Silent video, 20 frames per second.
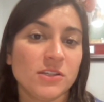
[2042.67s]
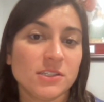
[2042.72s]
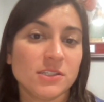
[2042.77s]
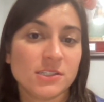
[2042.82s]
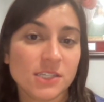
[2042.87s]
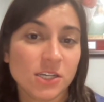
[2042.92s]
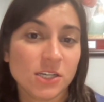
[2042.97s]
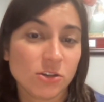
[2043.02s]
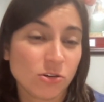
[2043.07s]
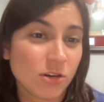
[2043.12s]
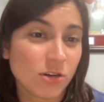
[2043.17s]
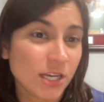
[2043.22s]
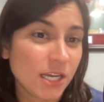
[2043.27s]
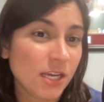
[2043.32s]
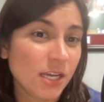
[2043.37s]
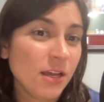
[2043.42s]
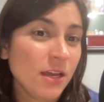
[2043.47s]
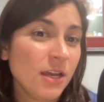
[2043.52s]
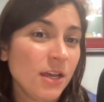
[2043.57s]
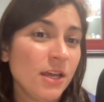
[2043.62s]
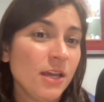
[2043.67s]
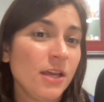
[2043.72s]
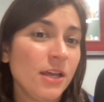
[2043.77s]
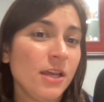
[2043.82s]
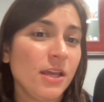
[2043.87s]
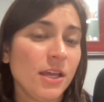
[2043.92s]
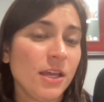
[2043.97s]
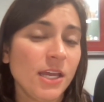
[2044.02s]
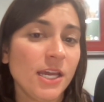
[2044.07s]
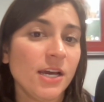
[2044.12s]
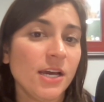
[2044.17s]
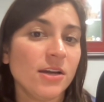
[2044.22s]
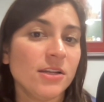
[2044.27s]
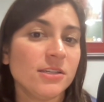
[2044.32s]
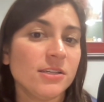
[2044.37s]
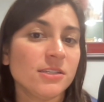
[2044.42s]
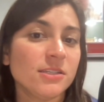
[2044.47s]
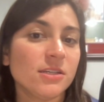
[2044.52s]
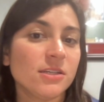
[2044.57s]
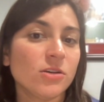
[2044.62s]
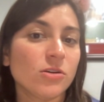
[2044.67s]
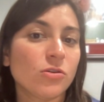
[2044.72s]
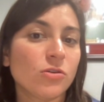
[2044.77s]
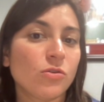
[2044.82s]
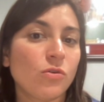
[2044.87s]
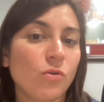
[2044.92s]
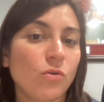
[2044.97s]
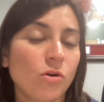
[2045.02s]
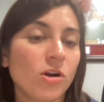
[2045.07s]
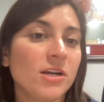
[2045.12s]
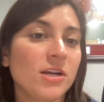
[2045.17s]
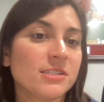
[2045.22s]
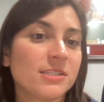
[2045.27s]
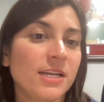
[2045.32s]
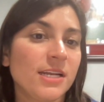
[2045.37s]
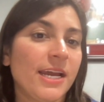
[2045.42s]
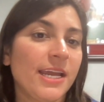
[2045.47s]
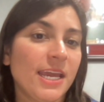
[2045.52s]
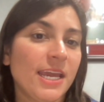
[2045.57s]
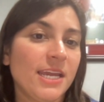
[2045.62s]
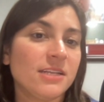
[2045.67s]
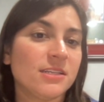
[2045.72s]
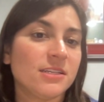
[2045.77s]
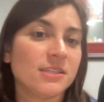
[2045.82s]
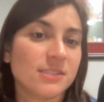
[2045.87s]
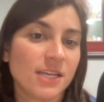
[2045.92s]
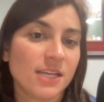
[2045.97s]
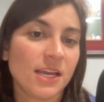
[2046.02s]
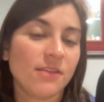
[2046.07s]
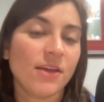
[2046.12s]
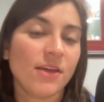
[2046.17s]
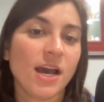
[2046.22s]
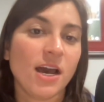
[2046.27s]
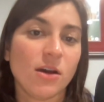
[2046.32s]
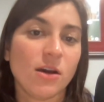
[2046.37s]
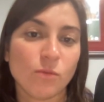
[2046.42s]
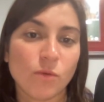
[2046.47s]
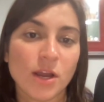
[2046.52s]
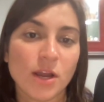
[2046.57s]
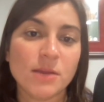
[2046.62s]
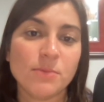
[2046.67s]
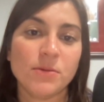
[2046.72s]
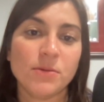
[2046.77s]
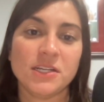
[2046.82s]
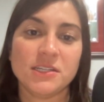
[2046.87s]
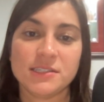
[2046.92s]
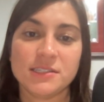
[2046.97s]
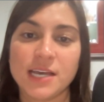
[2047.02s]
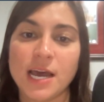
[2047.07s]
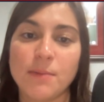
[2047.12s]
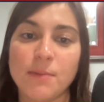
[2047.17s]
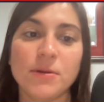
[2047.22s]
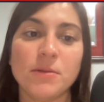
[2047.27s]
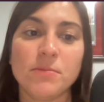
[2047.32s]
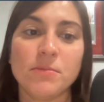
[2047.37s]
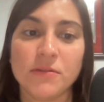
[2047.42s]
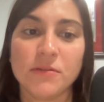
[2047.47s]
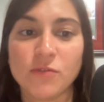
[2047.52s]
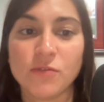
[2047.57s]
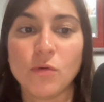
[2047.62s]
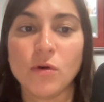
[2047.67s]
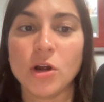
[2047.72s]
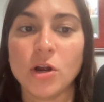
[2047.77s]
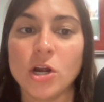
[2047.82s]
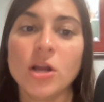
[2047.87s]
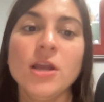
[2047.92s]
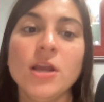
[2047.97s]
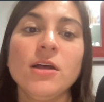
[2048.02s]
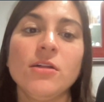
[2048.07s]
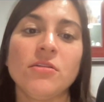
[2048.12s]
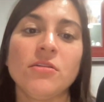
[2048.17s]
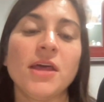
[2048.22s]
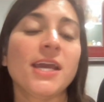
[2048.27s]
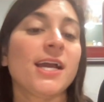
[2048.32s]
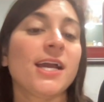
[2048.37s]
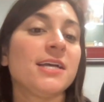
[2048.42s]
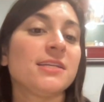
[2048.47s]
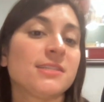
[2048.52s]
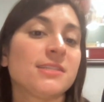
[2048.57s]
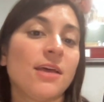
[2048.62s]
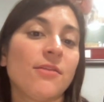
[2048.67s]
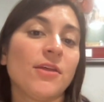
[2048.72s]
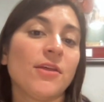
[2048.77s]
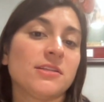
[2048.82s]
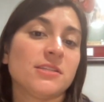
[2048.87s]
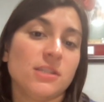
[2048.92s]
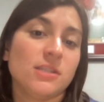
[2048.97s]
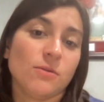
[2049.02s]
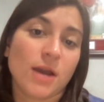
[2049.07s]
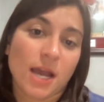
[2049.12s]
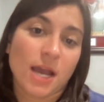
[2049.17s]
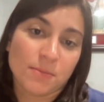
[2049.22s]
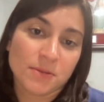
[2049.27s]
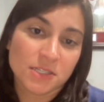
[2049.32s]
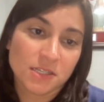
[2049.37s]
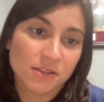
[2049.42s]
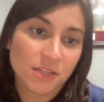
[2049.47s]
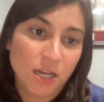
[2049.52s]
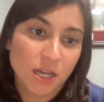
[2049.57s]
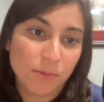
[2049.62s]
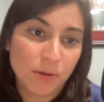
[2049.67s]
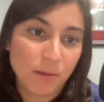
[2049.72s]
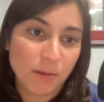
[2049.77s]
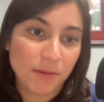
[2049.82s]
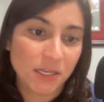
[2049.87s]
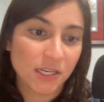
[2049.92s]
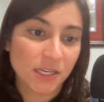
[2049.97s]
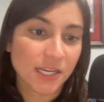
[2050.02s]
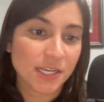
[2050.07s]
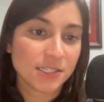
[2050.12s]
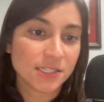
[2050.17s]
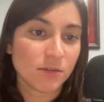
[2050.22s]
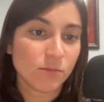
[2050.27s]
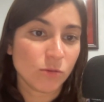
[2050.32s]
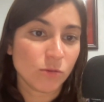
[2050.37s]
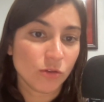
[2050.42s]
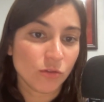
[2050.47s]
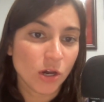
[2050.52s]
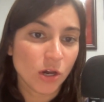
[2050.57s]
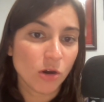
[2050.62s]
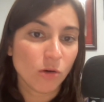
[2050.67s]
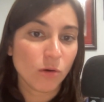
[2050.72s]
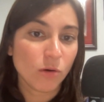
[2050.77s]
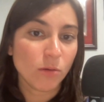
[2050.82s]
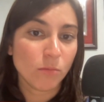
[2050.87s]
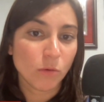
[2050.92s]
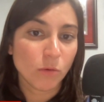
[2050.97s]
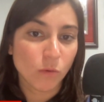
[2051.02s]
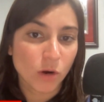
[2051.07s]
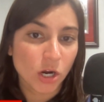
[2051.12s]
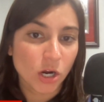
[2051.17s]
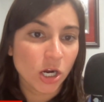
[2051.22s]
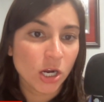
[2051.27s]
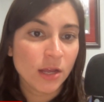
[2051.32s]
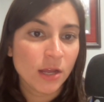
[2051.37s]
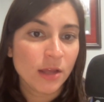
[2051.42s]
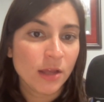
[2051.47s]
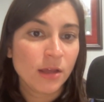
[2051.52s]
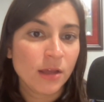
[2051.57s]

scenery. And Cora said, I hate to say that, right? But it's happened before. Like I said, let's see what happens in the upcoming days and we'll know more.